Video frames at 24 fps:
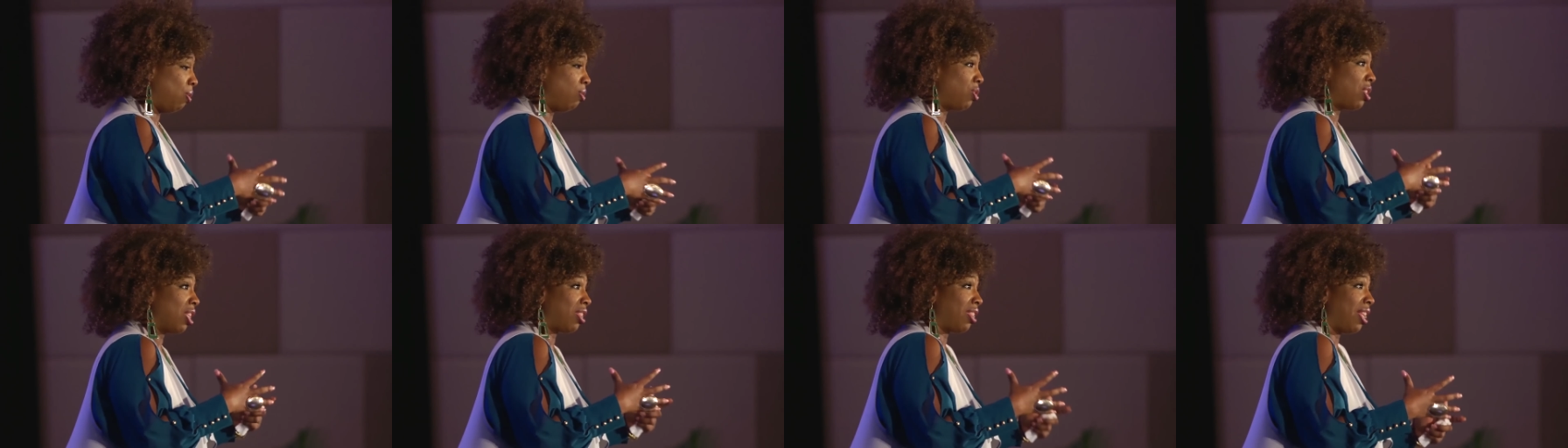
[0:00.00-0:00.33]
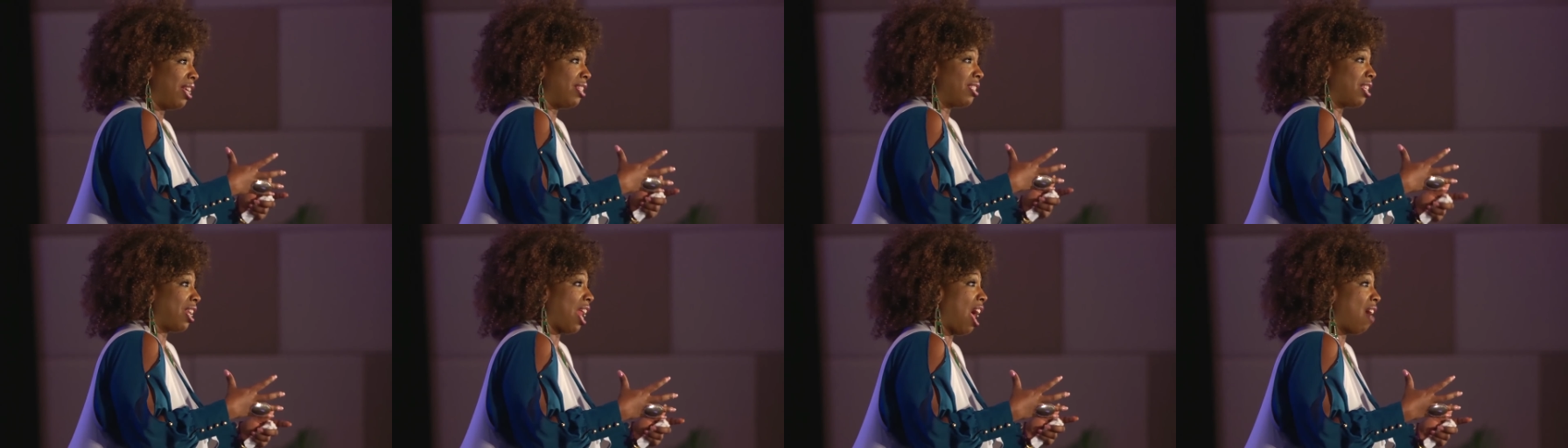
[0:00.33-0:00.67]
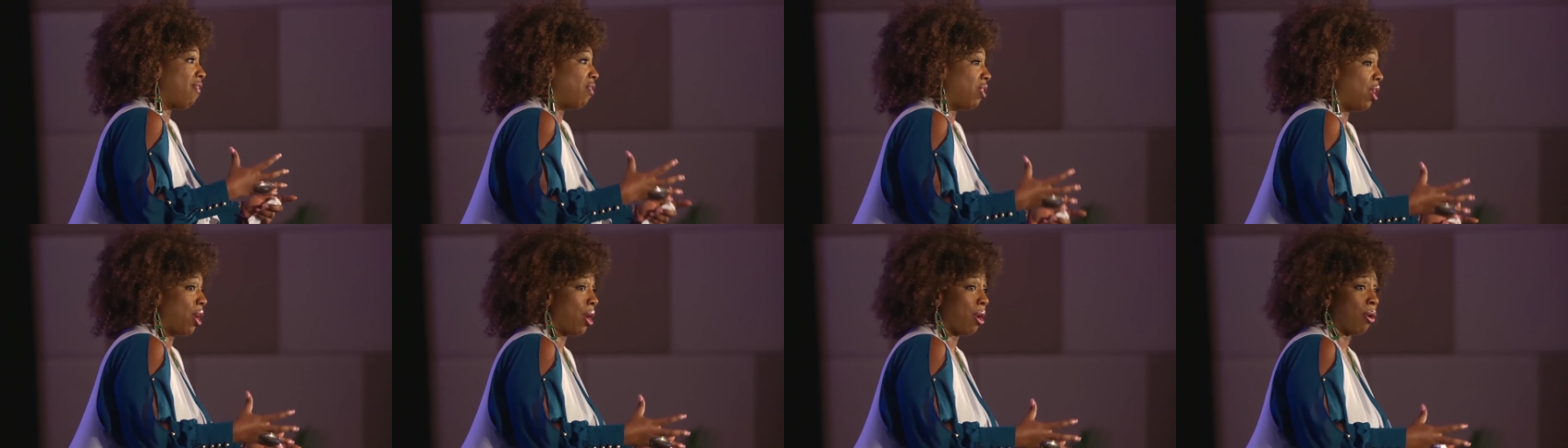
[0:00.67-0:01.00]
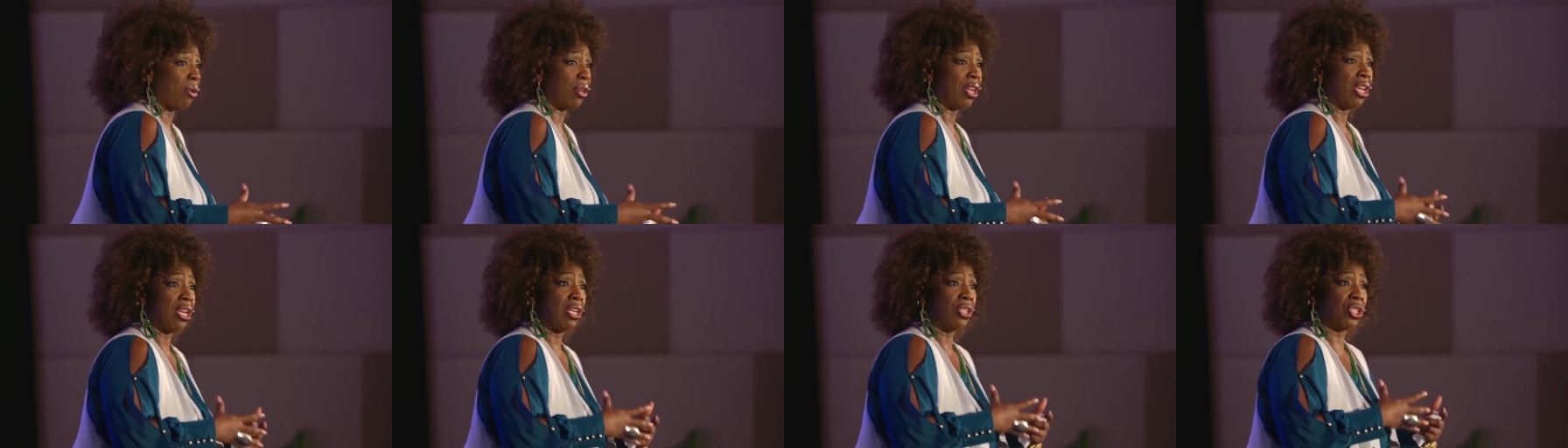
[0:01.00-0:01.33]
use the things that I've
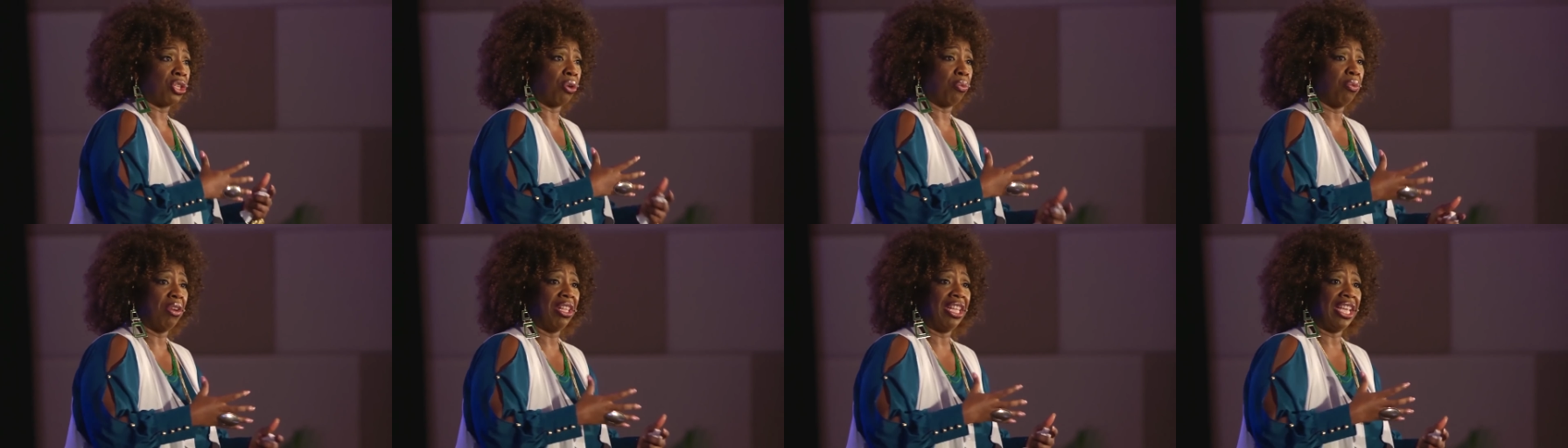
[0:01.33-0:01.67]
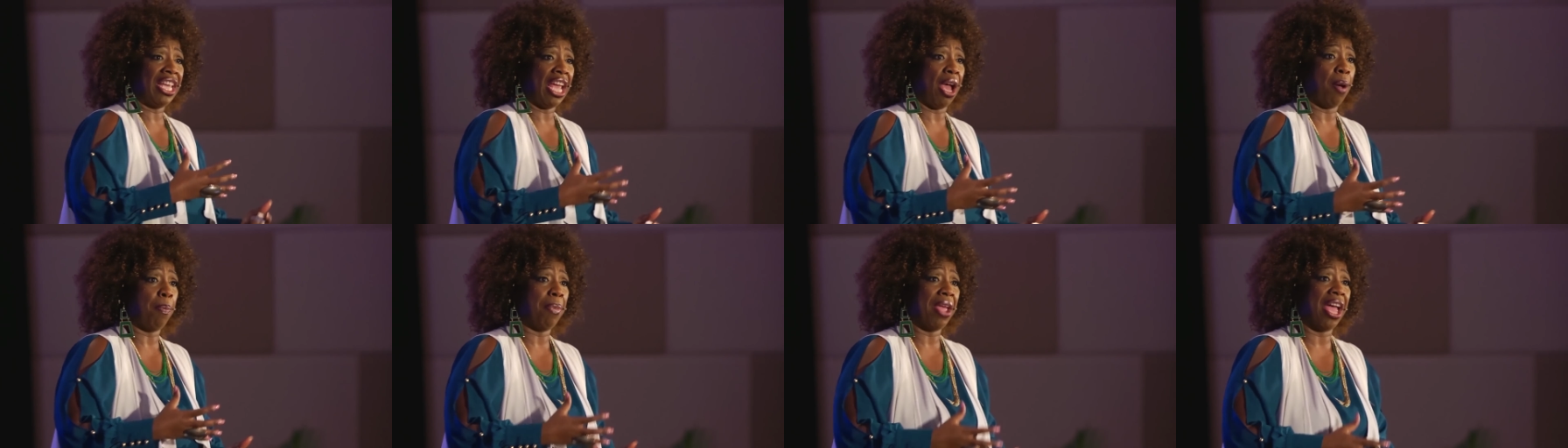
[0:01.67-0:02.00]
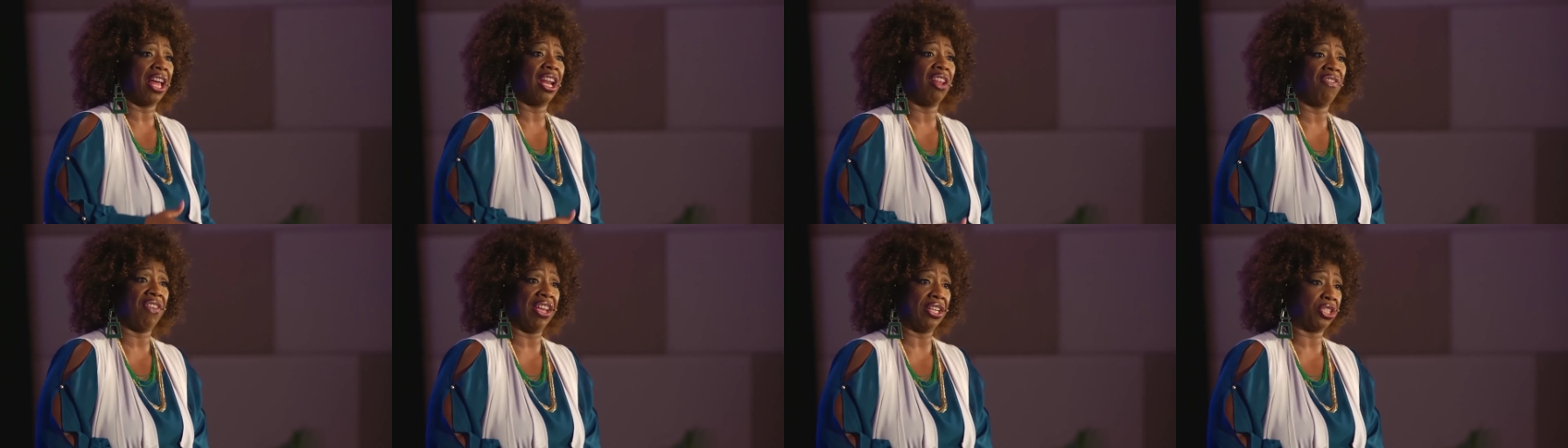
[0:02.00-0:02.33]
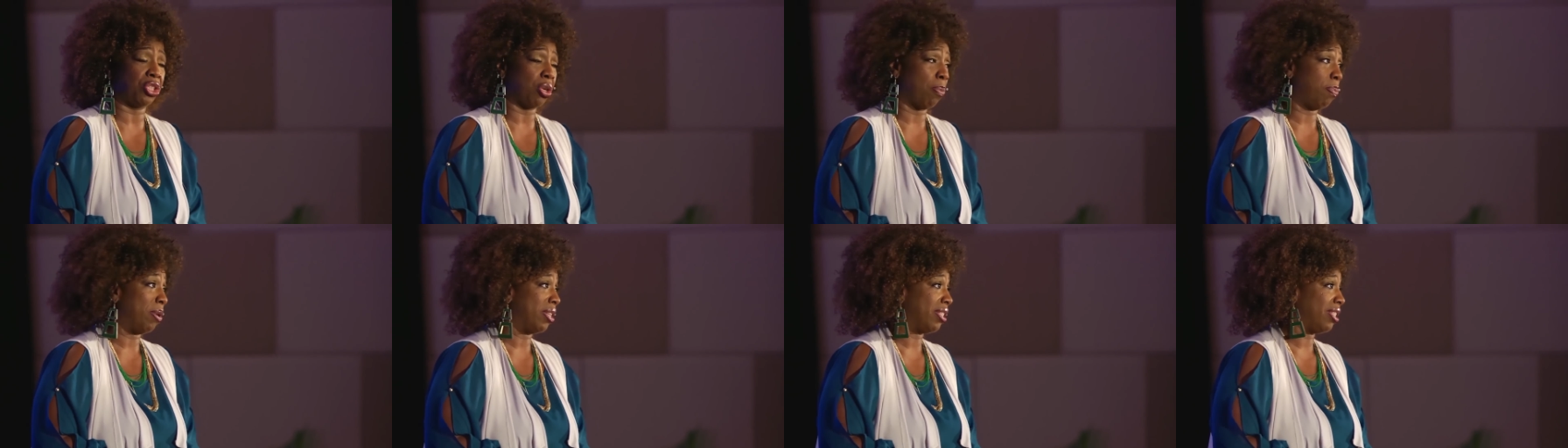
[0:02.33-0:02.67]
learned to really help
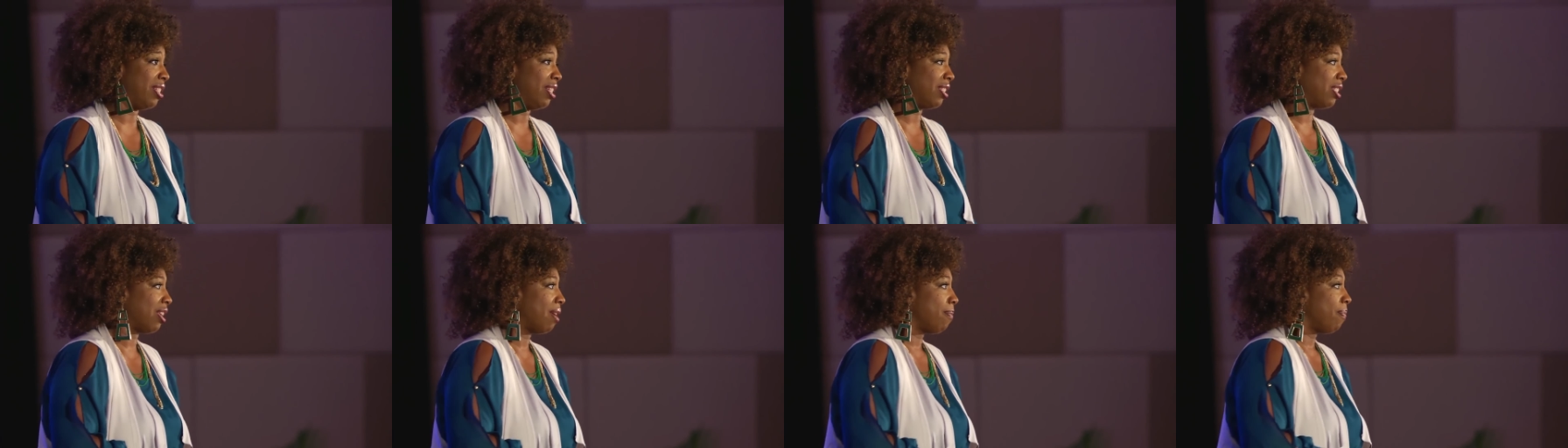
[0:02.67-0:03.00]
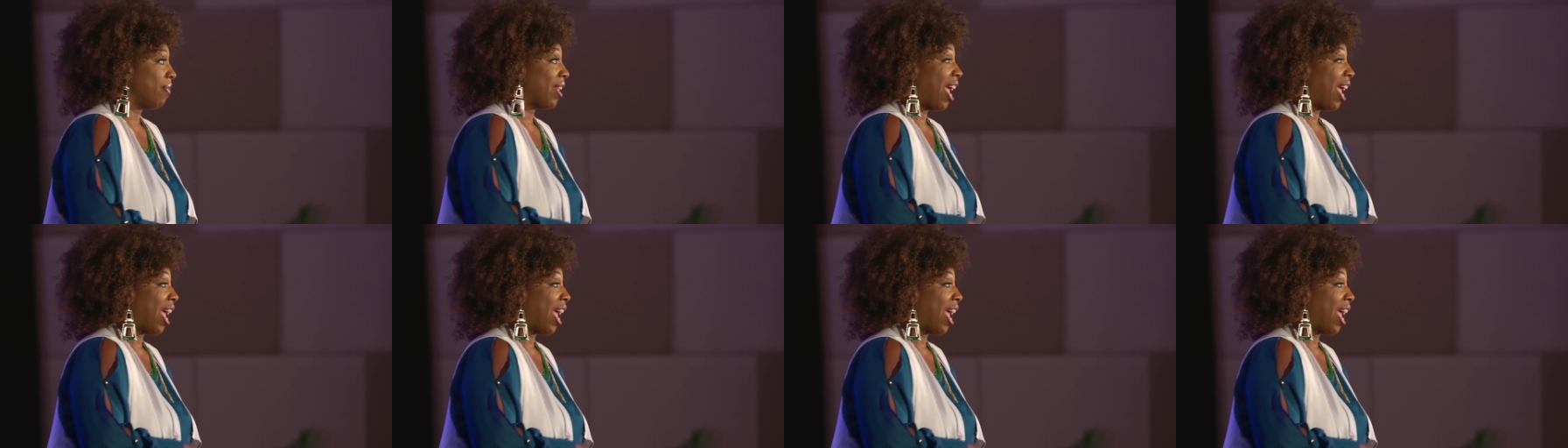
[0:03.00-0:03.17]
elevate your business.